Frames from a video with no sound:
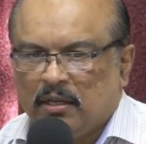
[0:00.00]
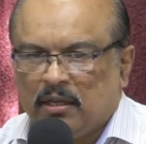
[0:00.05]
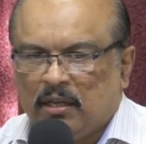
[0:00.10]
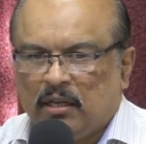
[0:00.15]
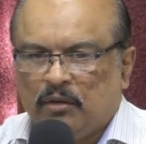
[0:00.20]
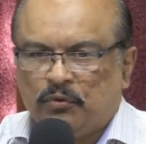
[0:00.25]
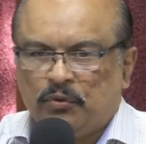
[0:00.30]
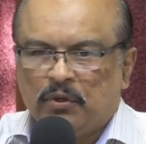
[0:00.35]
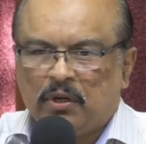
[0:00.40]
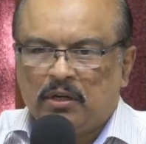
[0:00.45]

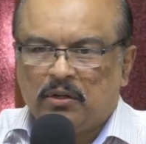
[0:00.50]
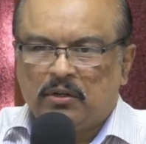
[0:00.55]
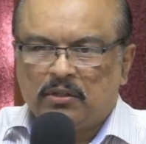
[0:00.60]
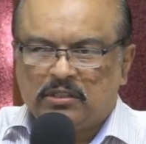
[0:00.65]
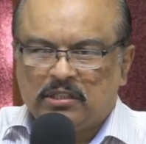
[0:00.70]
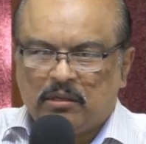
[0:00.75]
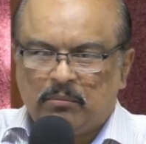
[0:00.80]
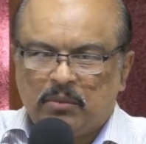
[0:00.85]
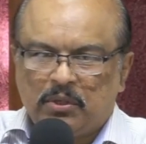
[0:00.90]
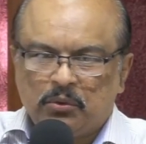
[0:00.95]
If you are not
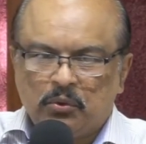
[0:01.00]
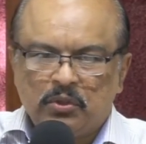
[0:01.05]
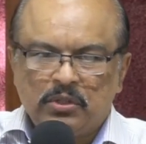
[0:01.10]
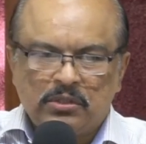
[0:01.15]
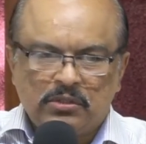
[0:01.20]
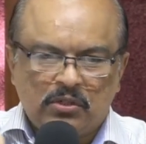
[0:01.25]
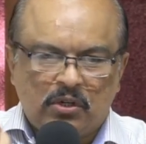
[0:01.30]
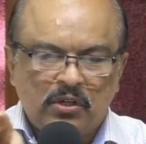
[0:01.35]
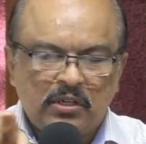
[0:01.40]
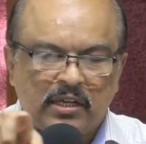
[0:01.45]
someone who is
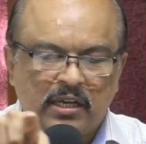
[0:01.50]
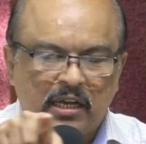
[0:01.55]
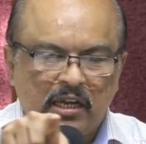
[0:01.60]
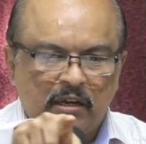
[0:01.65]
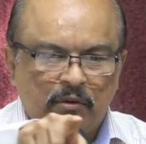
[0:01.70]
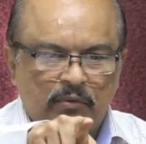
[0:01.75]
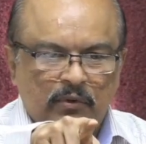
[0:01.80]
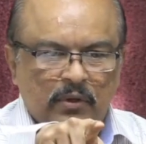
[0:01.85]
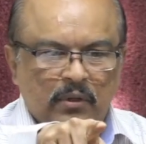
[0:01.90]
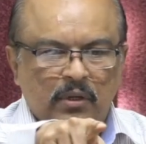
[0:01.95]
not
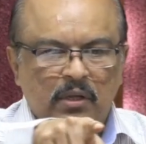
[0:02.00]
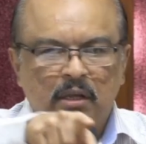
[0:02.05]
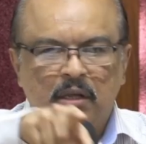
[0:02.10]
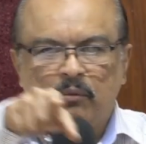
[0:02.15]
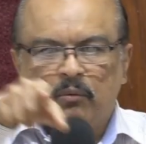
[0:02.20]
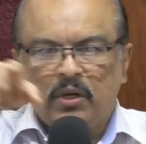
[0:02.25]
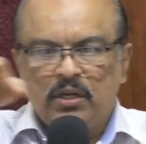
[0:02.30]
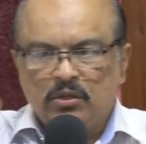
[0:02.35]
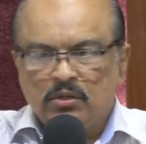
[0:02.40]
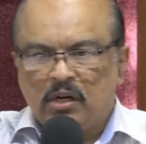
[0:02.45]
careful,
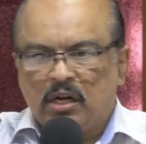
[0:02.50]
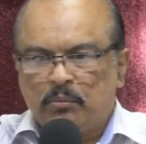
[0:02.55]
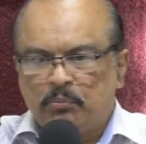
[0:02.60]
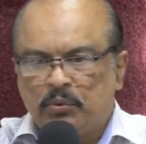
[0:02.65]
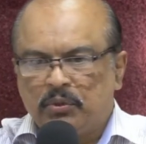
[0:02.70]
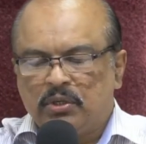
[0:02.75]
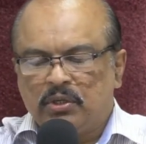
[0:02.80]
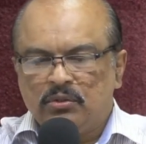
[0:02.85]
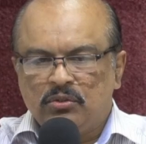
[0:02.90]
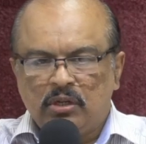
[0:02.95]
when you are
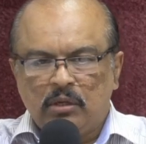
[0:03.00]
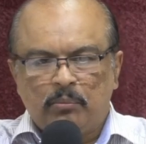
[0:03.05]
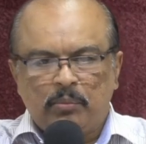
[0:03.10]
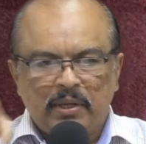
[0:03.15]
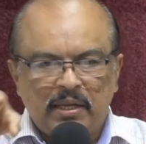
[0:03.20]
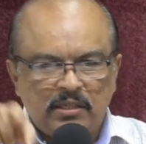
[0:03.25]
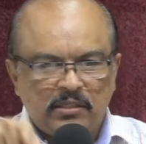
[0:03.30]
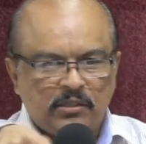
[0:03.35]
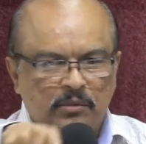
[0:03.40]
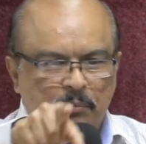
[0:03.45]
put into a
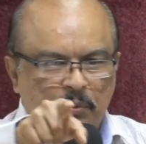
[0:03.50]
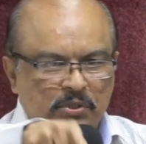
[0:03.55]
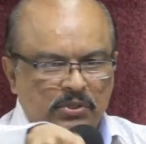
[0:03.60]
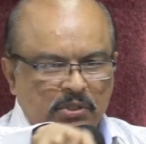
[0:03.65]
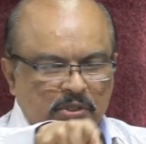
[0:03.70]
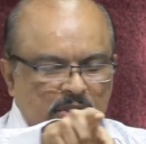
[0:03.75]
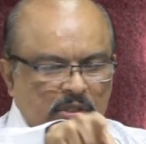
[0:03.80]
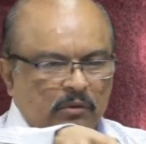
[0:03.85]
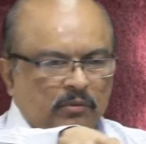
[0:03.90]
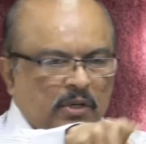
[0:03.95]
place or
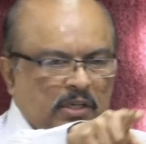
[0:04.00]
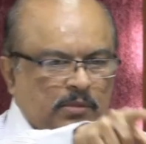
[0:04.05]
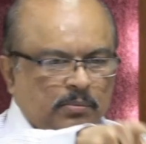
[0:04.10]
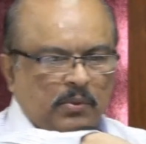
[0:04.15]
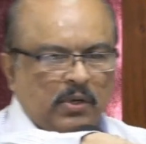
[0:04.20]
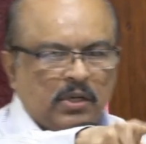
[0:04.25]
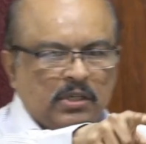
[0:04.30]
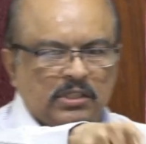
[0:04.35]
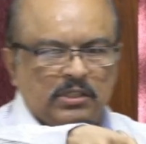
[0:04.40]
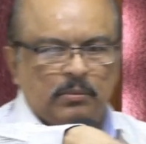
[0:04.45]
position of
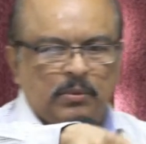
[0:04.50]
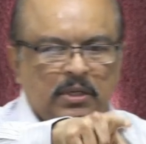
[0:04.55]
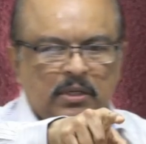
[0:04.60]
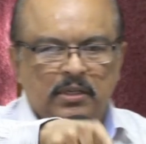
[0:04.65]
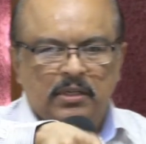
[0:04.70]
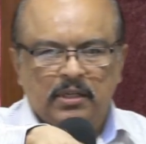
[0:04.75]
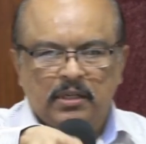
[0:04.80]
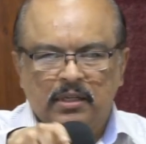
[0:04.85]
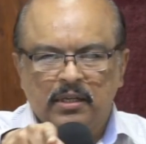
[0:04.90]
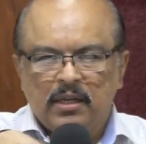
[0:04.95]

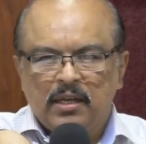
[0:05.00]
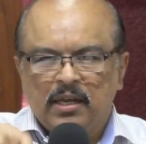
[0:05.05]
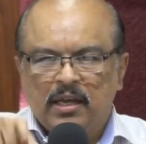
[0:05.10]
responsibility,